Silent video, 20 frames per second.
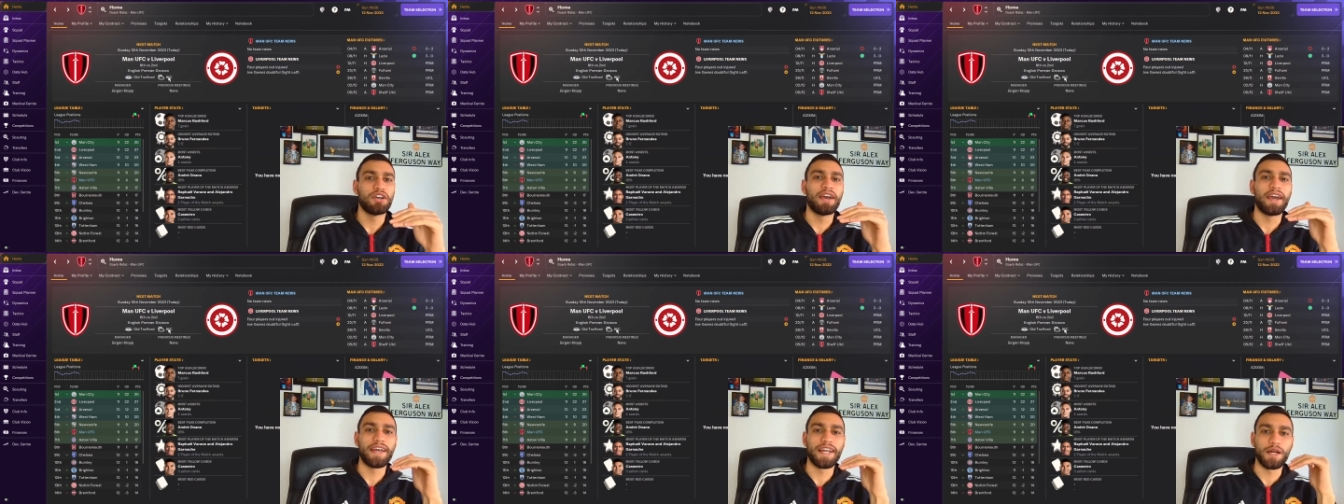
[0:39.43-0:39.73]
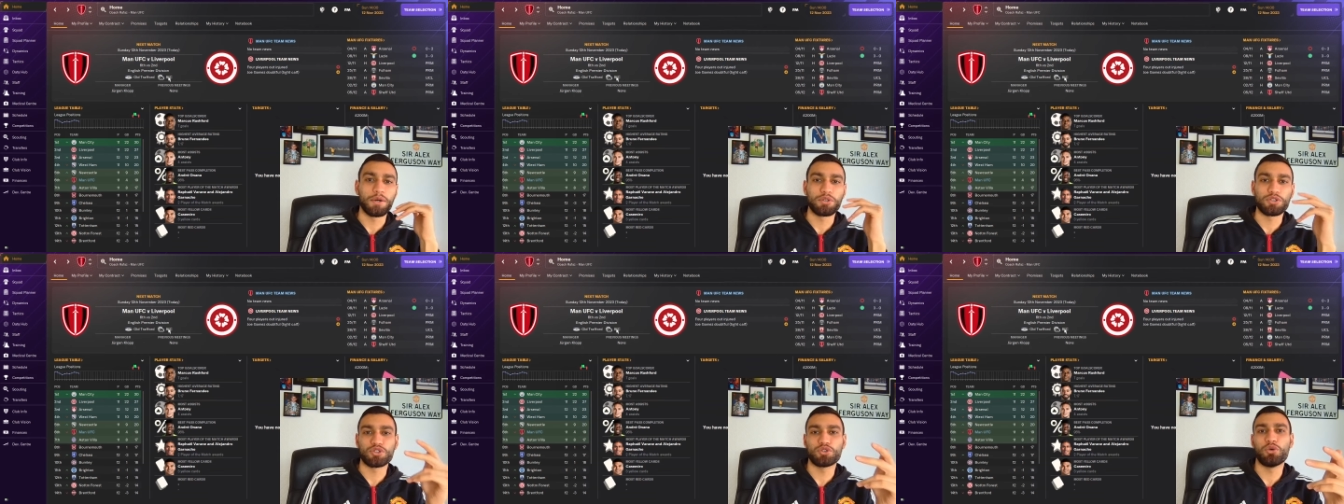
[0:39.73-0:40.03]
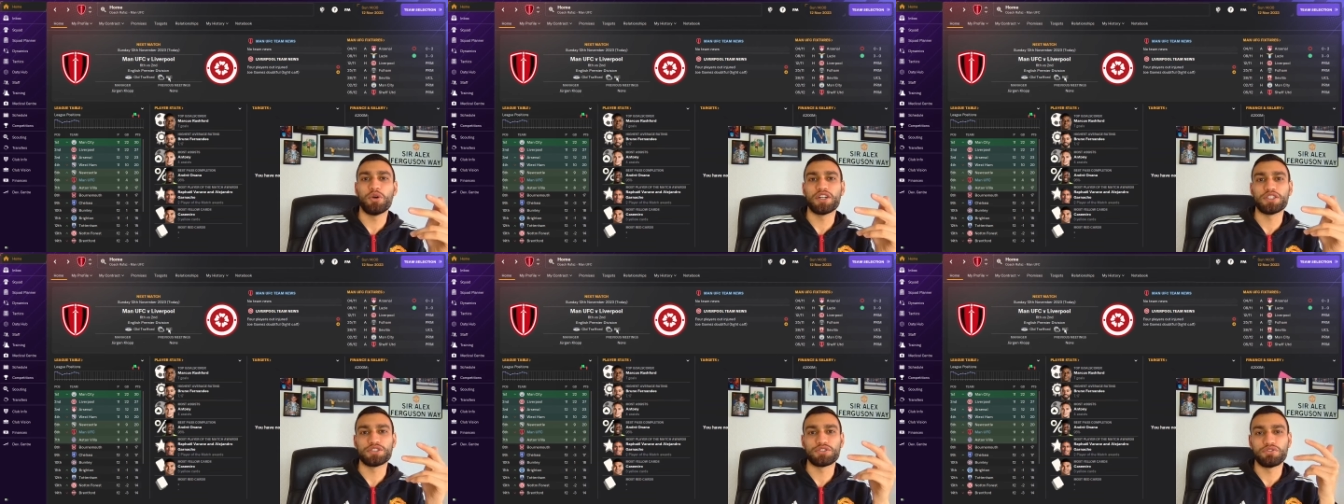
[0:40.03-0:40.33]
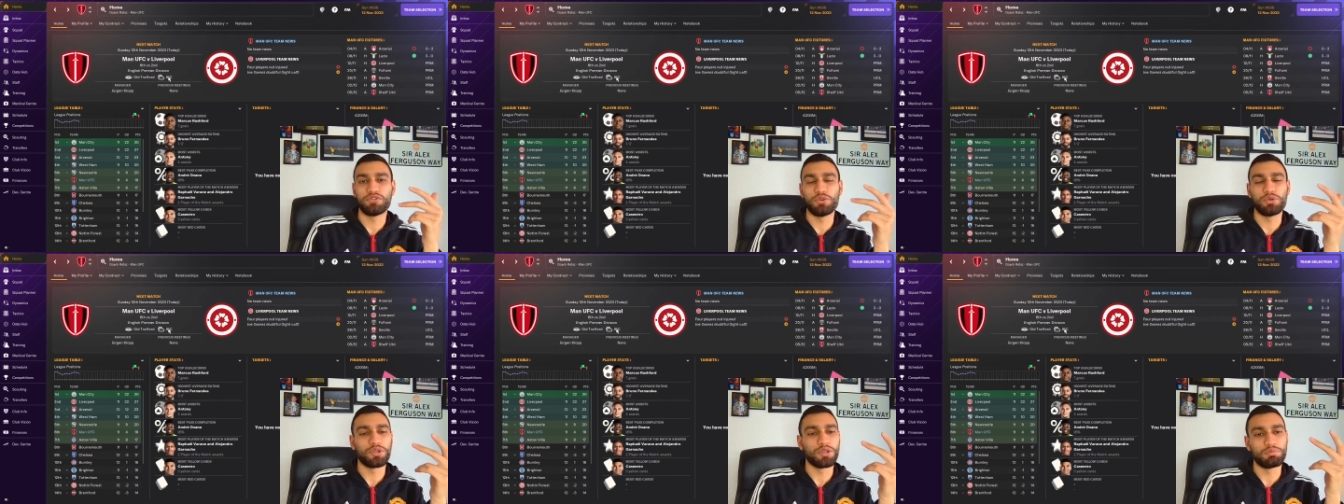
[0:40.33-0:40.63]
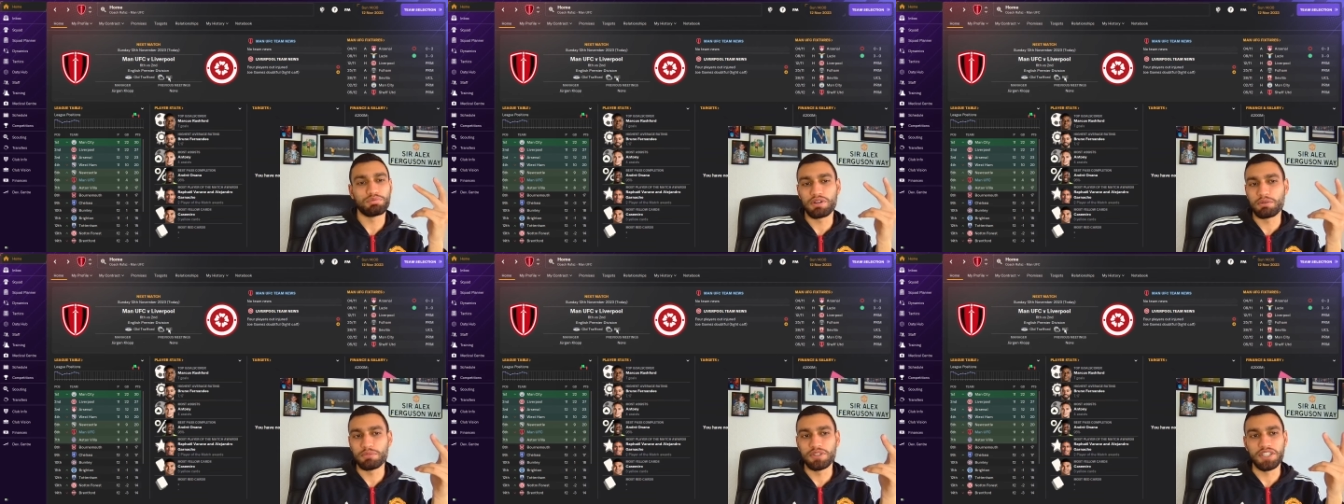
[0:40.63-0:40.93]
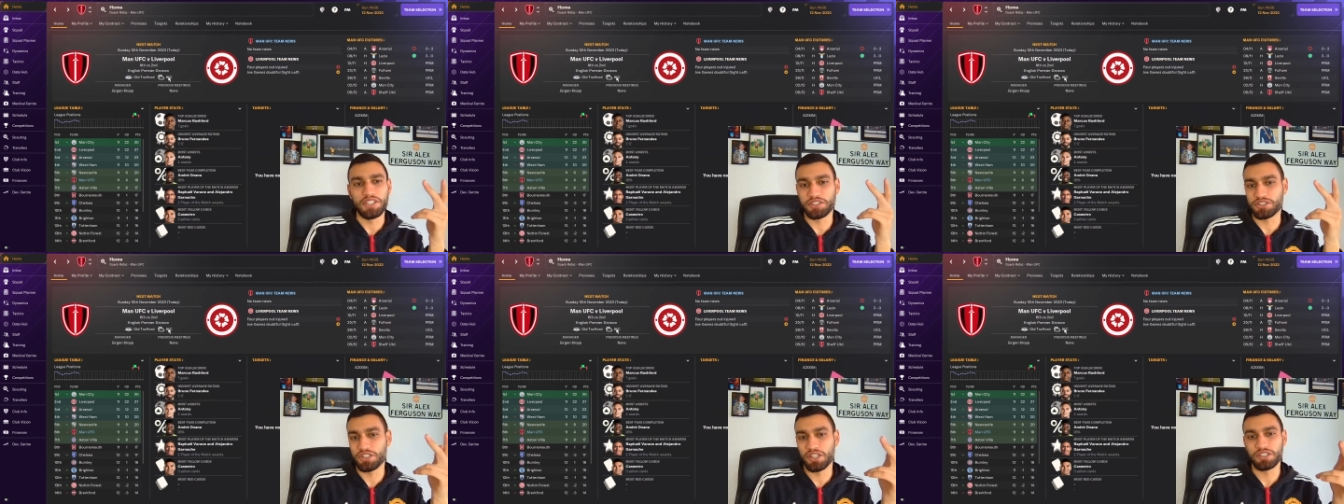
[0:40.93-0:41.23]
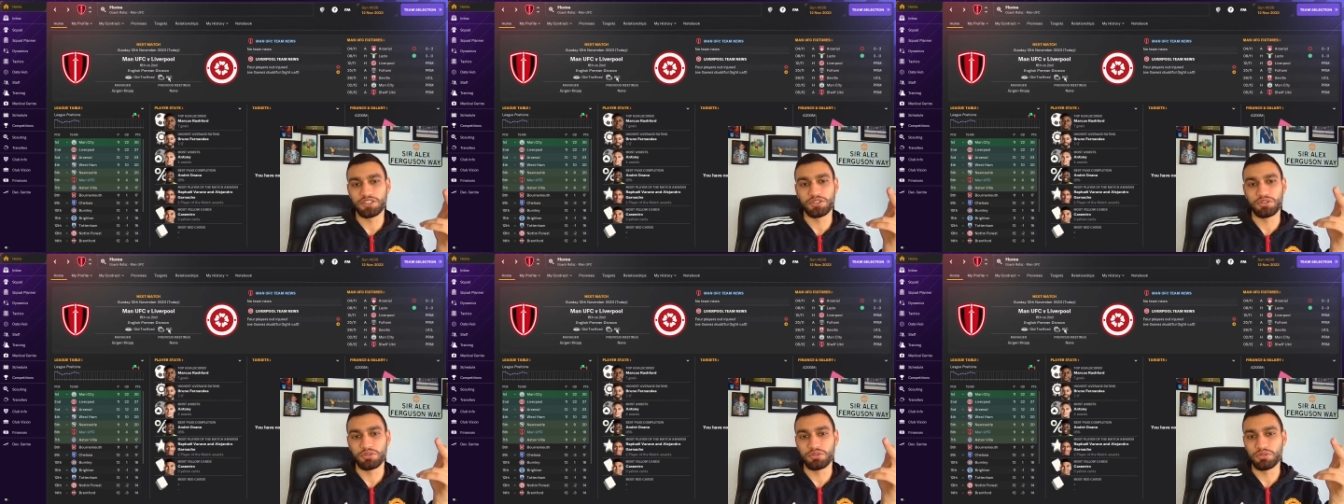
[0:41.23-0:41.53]
in our quest for the Premier League
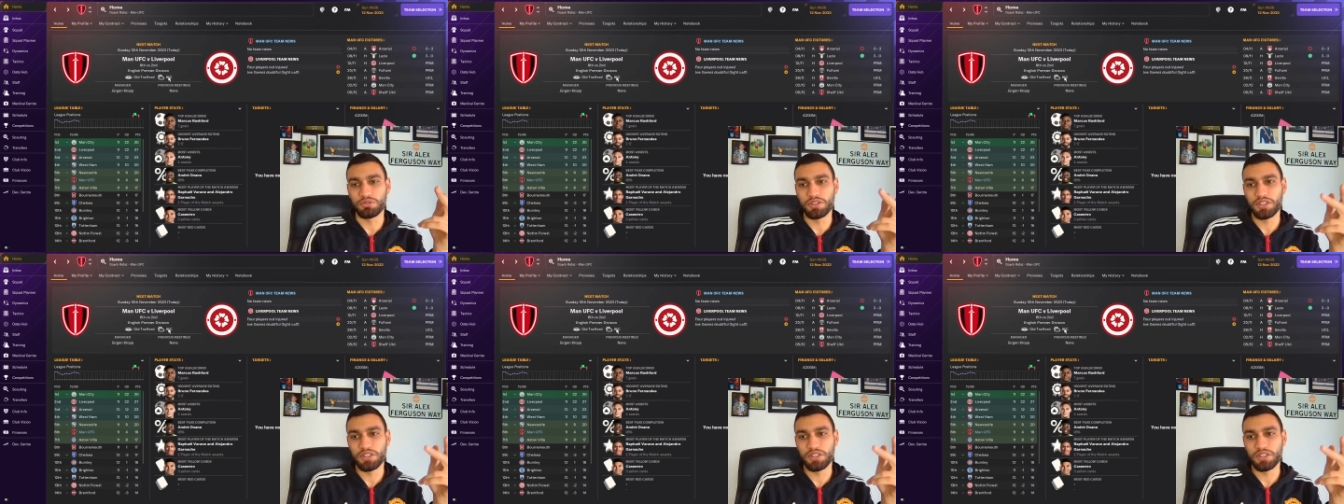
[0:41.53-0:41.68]
title.